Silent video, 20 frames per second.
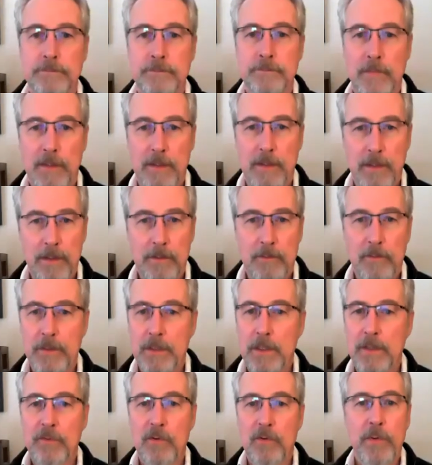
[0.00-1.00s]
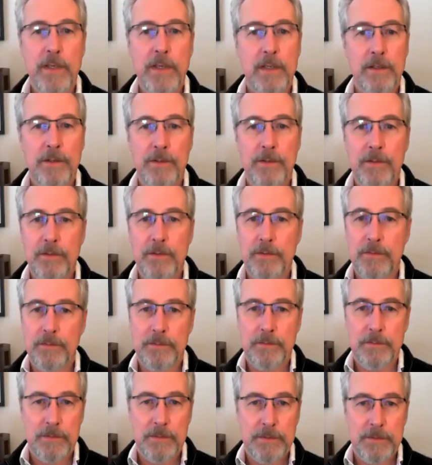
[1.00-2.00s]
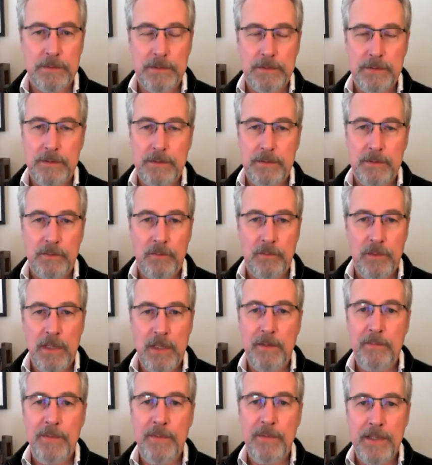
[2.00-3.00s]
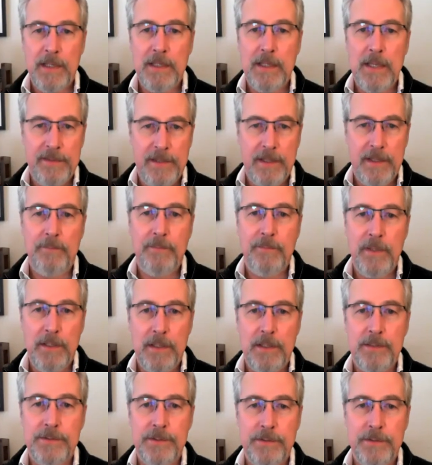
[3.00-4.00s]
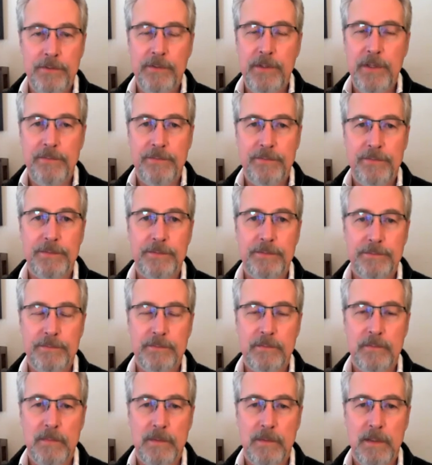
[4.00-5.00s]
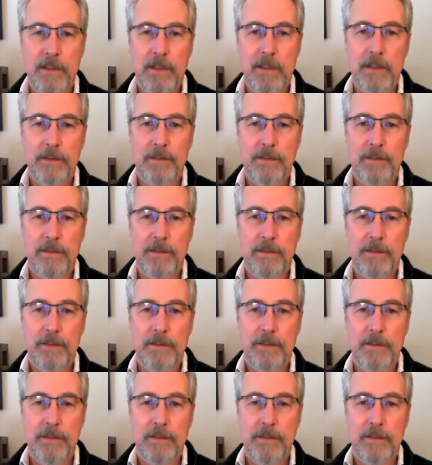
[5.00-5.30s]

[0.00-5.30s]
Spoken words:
Yeah, whatever we can do. And I think it begins in grief. Yeah.